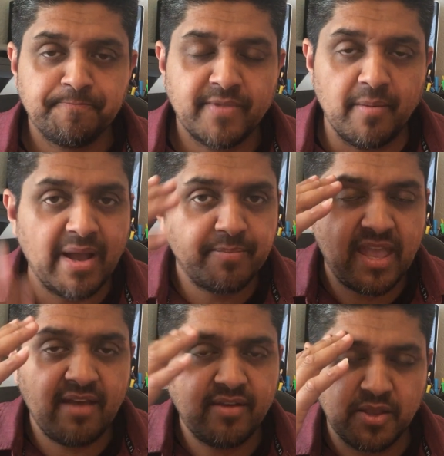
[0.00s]
They might be
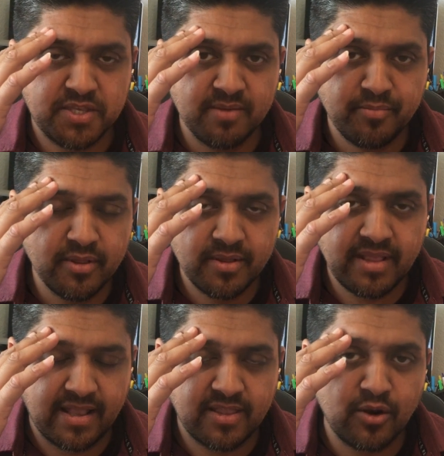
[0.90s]
having a simple,
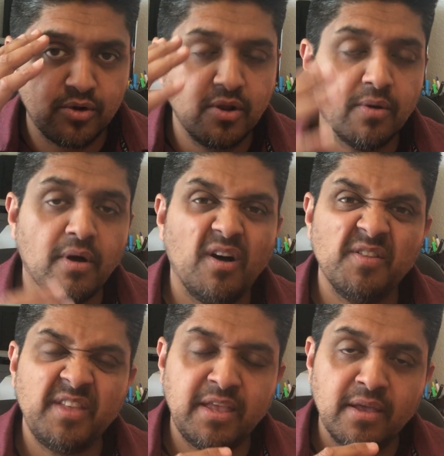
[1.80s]
they don't know
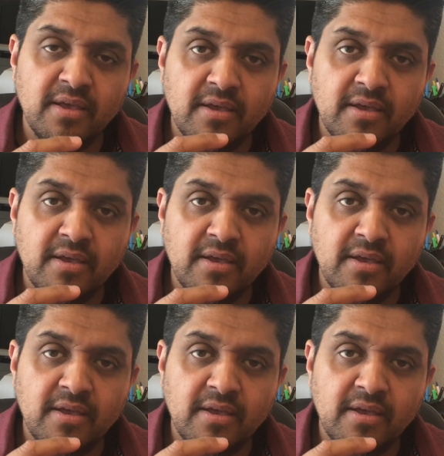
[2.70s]
all the